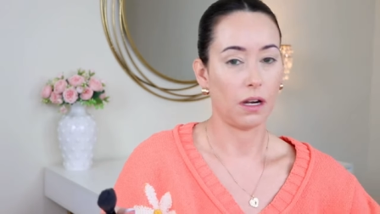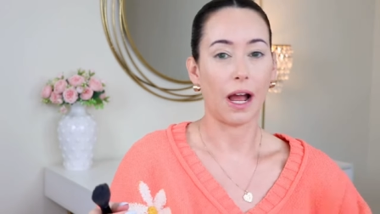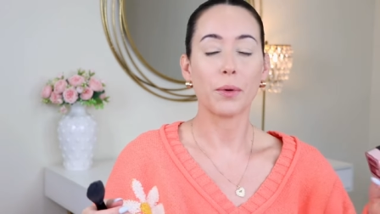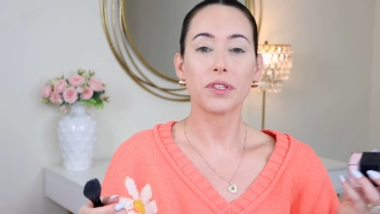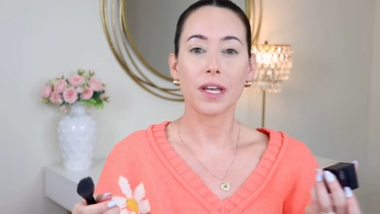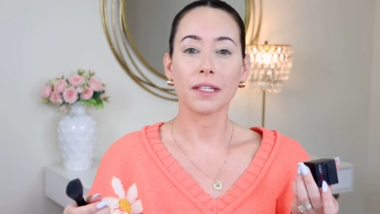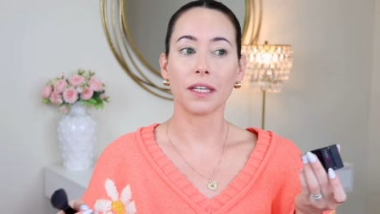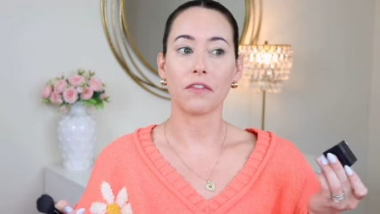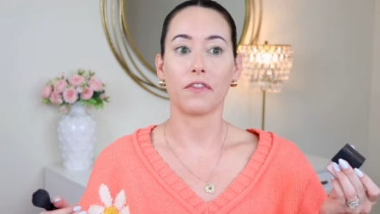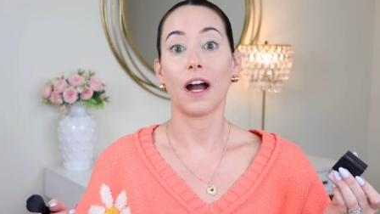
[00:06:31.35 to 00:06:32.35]
I would say in
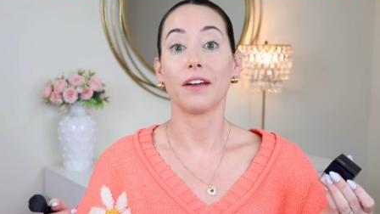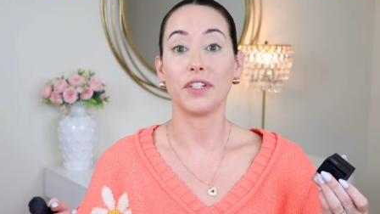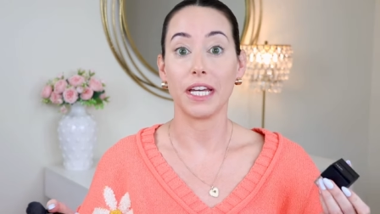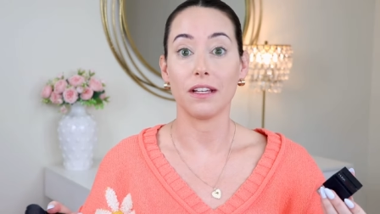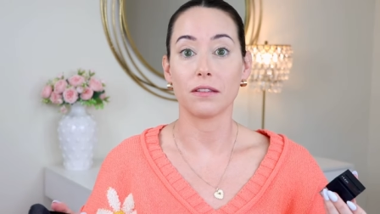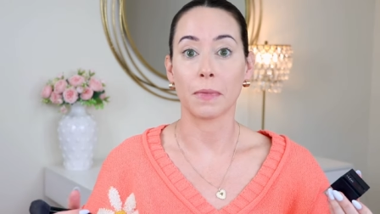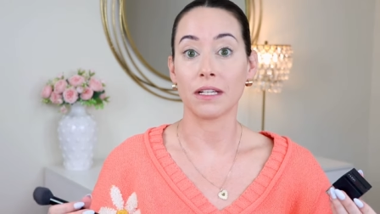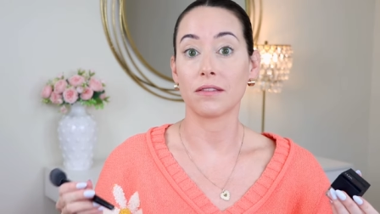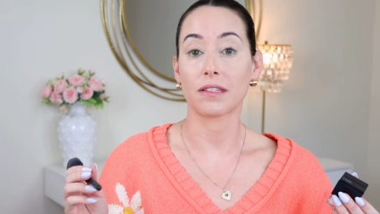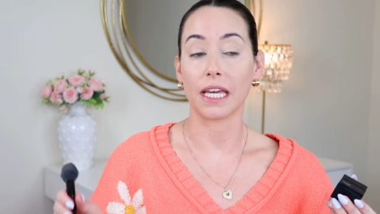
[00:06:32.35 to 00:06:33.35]
like five days, my
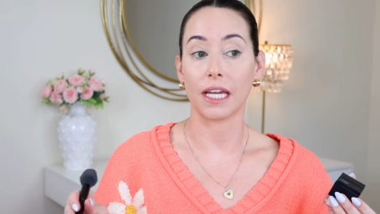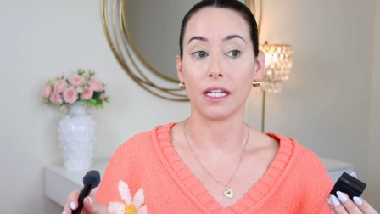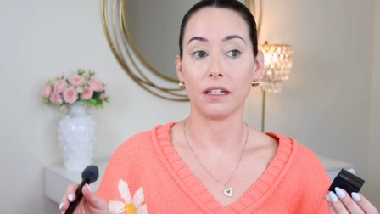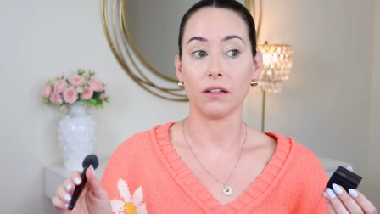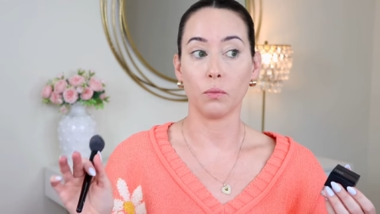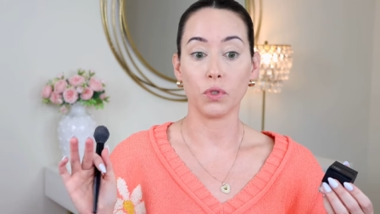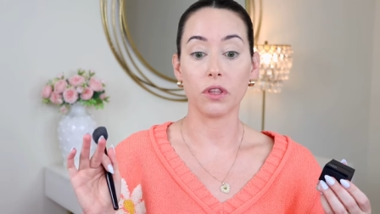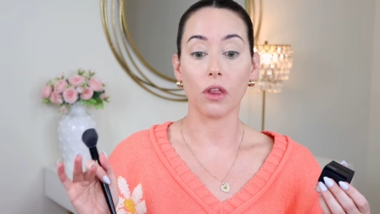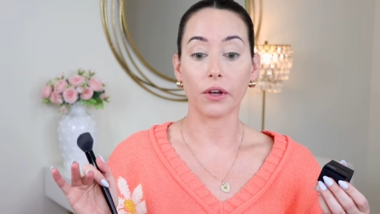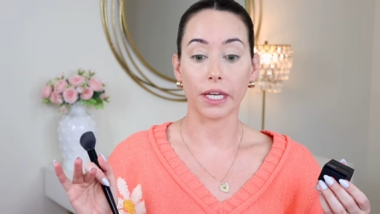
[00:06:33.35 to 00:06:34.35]
skin was
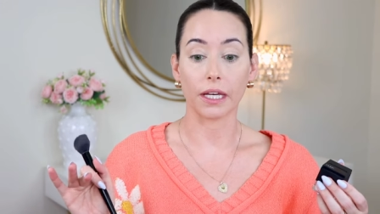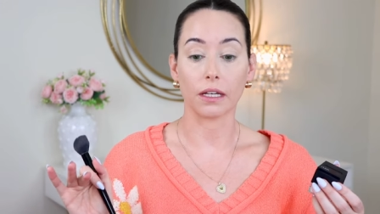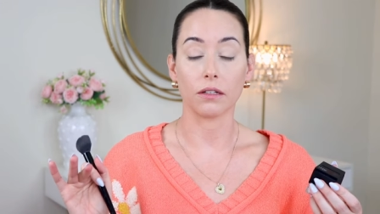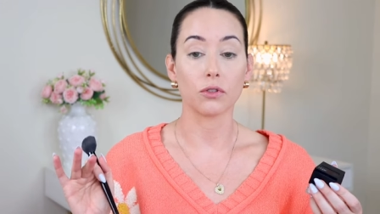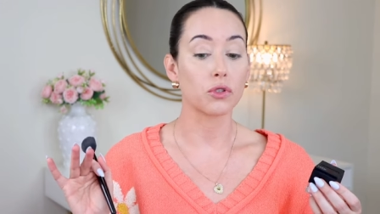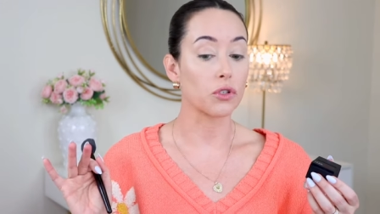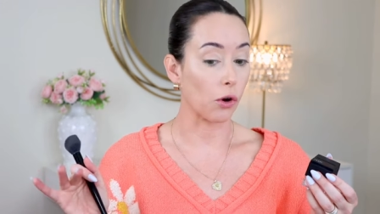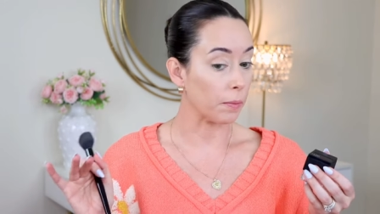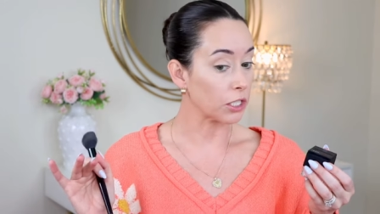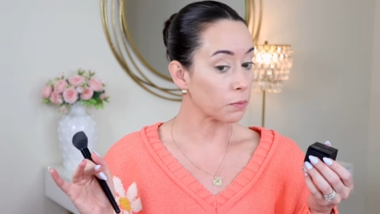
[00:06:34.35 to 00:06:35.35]
looking
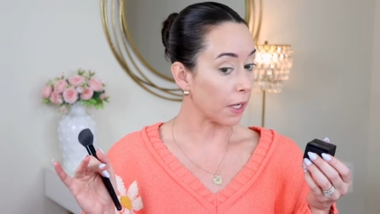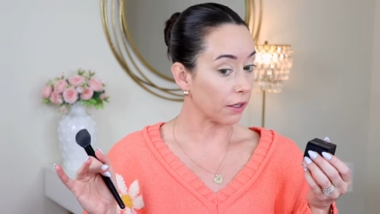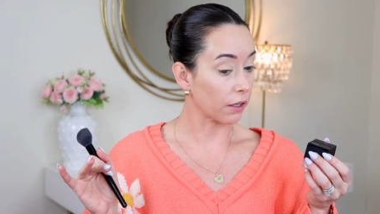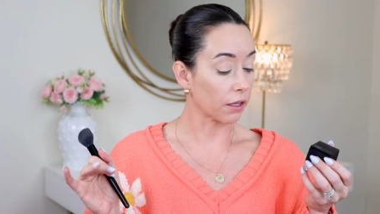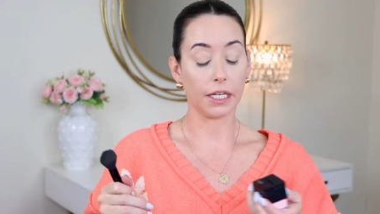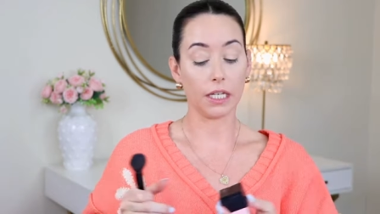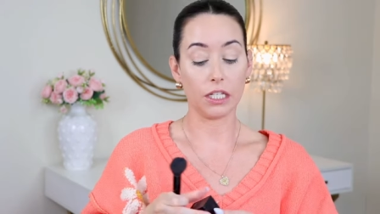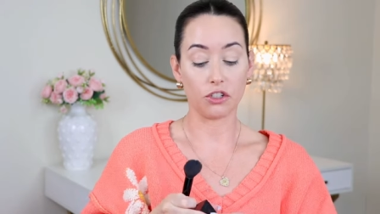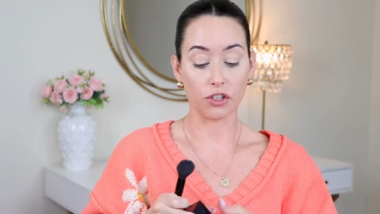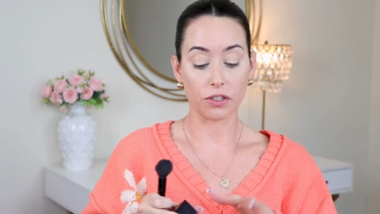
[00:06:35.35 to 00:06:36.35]
so much better. Like
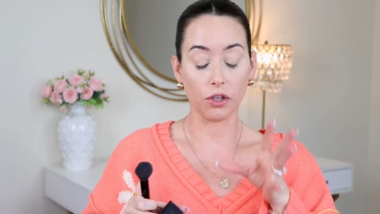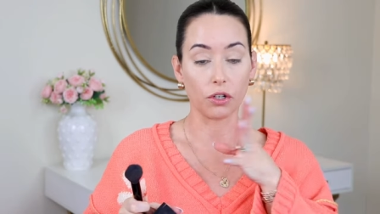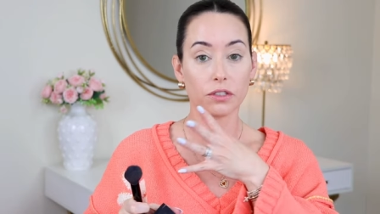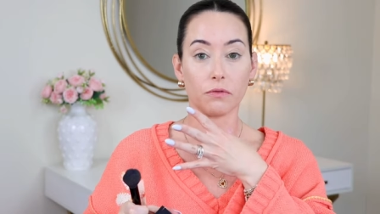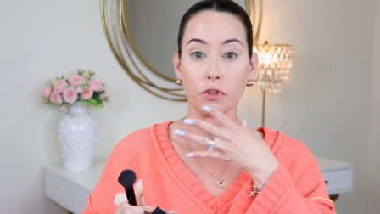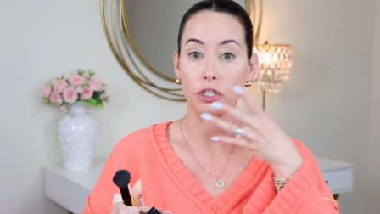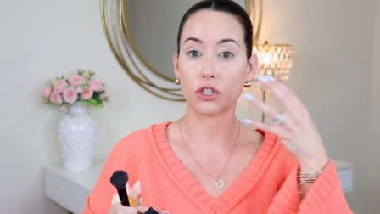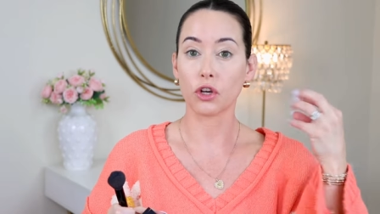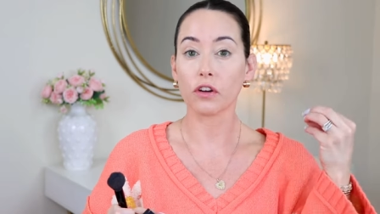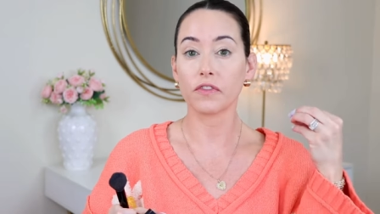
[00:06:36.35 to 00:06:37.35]
it just looked
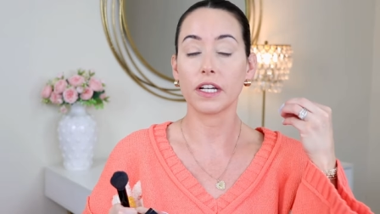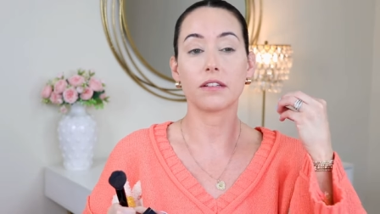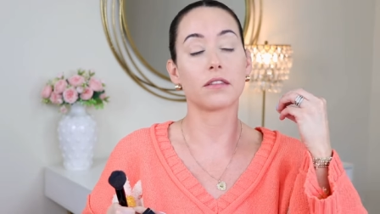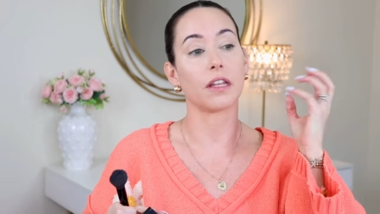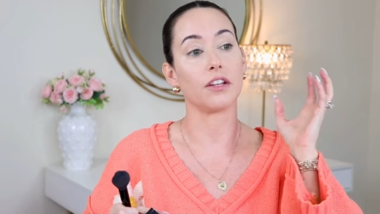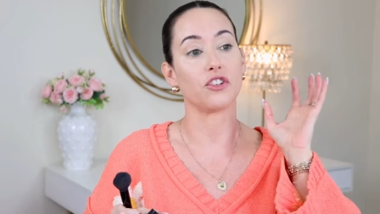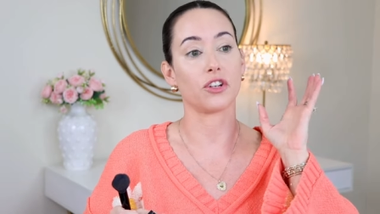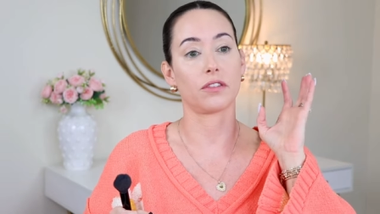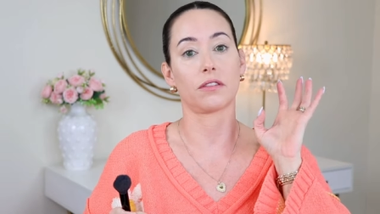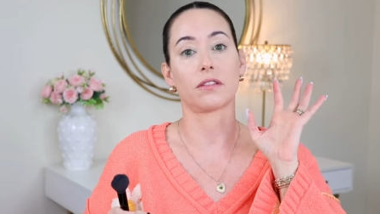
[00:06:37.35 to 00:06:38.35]
resurfaced and
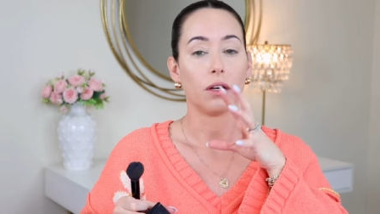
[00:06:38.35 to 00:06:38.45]
just